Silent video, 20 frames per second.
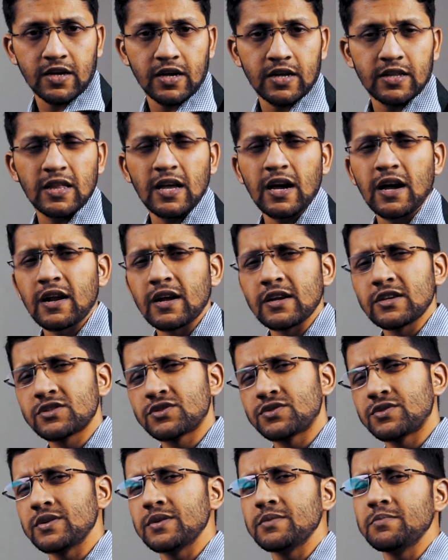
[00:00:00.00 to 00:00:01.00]
They are
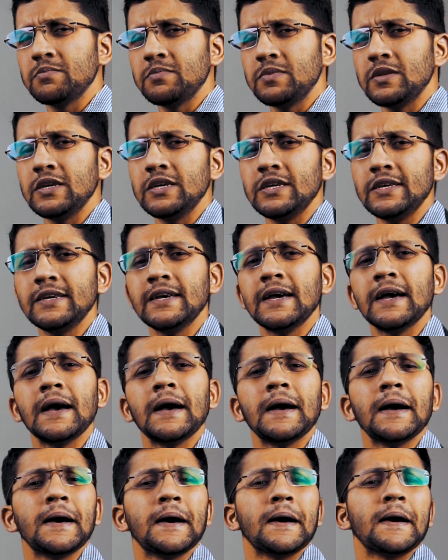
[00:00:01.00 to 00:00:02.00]
extremely
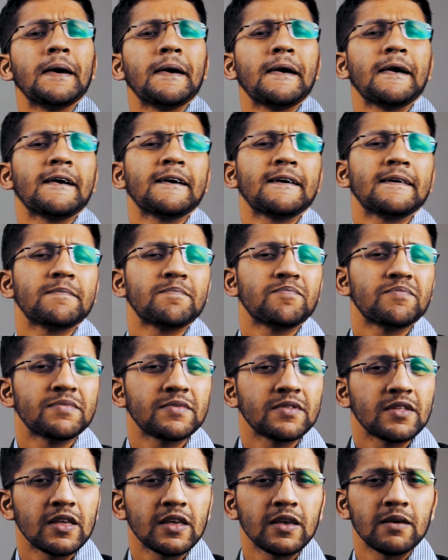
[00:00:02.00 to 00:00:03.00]

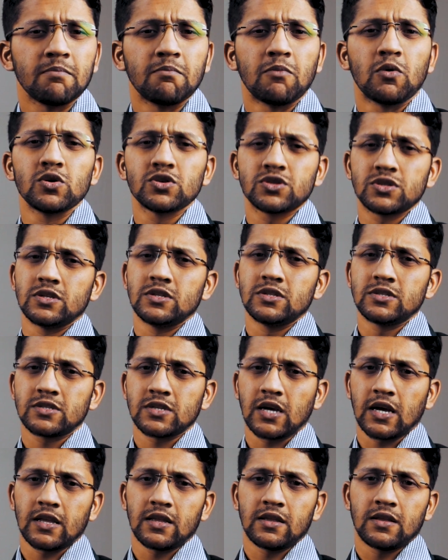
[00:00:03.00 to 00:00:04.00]
emotional
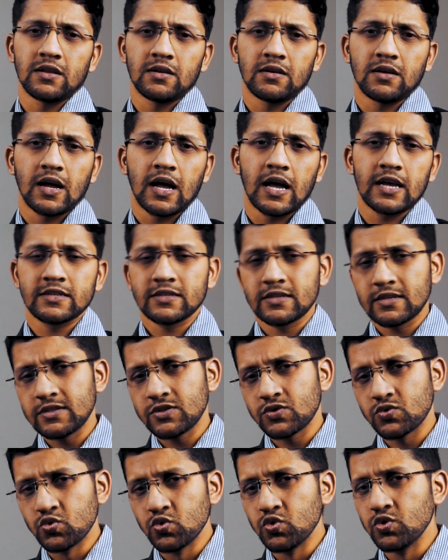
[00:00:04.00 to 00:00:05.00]
sign, as it
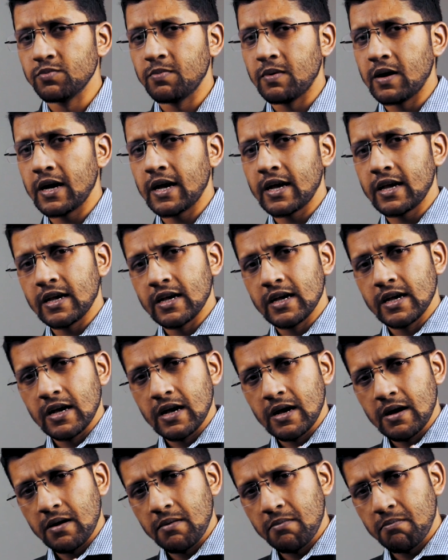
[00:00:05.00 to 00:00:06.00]
is ruled by
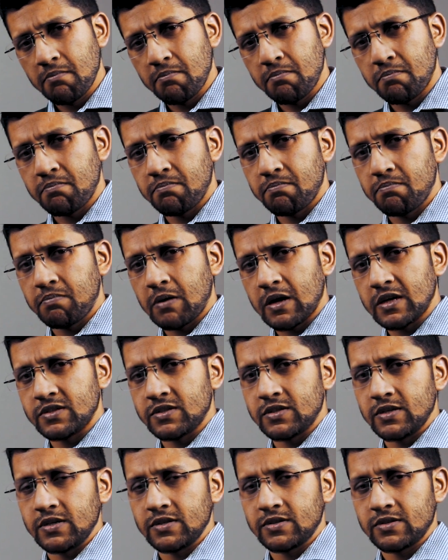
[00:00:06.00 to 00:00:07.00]

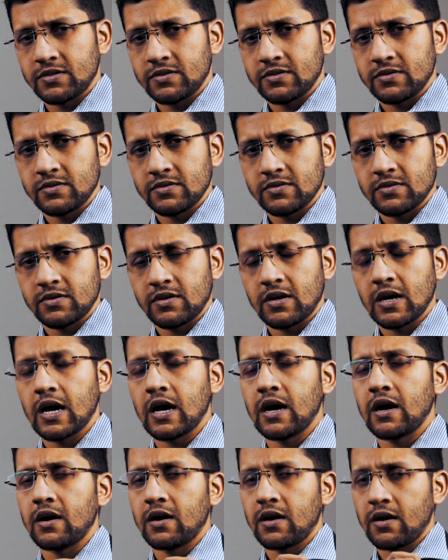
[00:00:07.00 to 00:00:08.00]
Pisces,
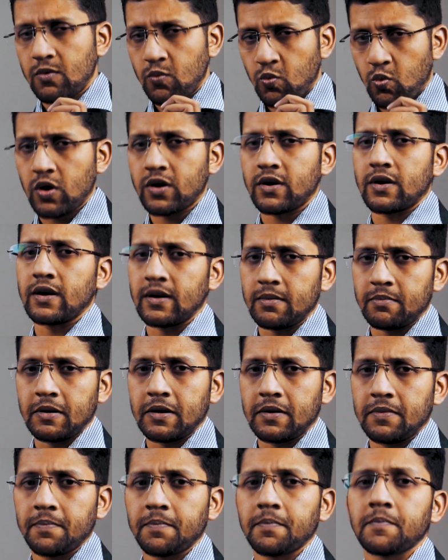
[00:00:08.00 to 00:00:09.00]
water
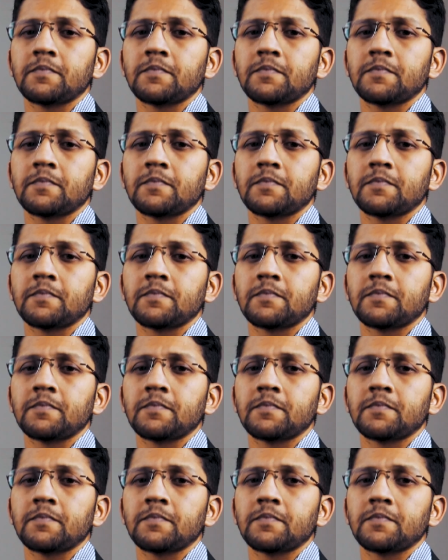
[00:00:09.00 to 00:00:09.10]
element